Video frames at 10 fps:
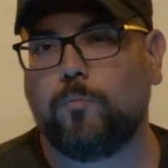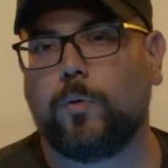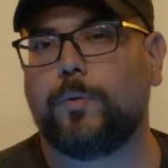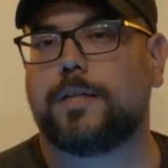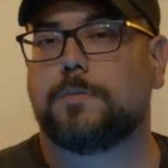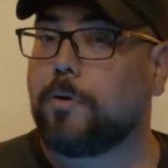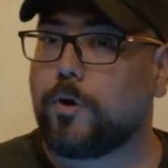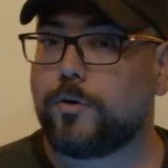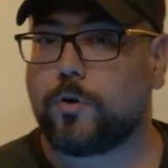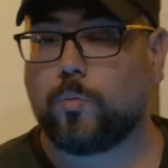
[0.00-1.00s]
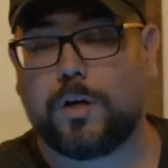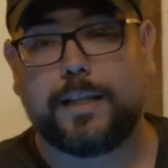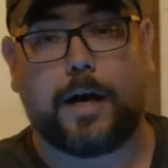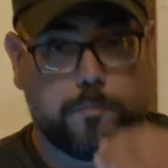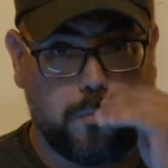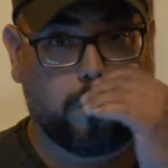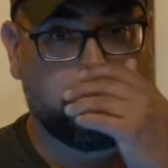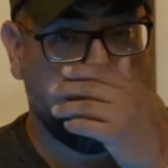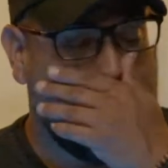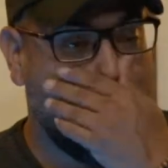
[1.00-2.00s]
When we get to partner, we're allowed
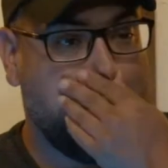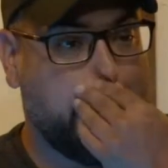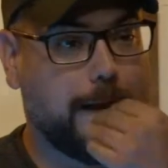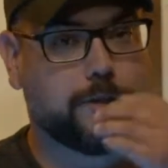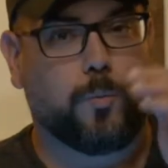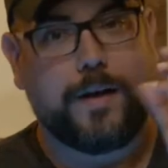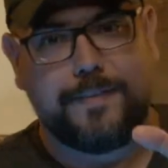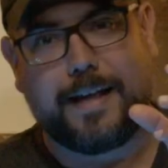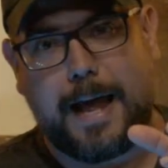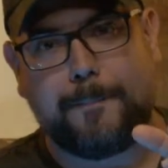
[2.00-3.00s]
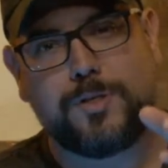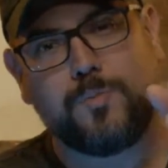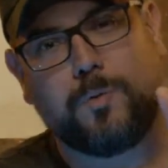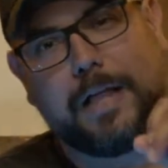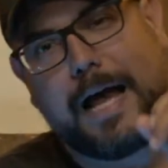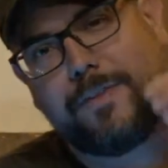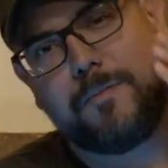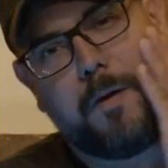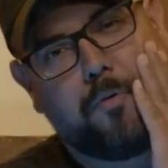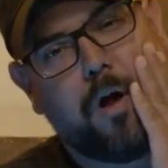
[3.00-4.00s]
more. So when that happens, we will add
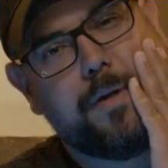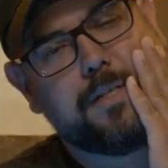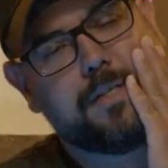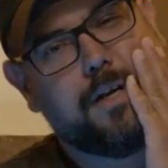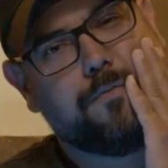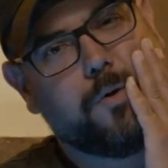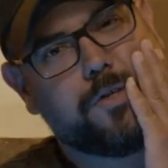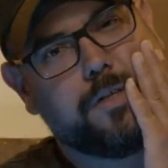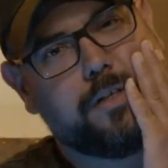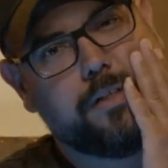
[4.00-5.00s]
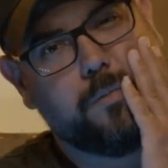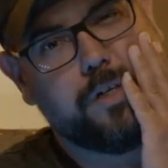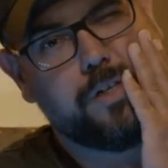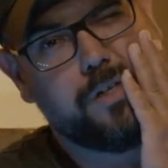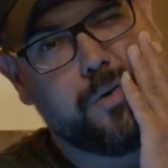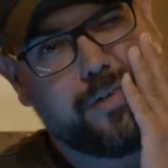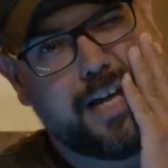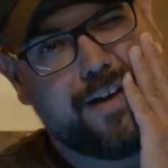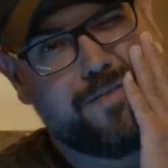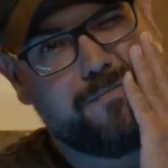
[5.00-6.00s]
them, I promise. Unfortunately, we don't
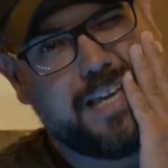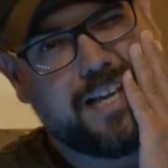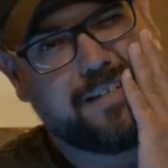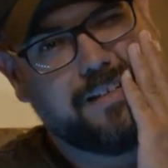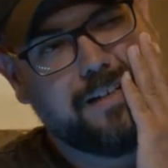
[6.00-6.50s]
have them yet.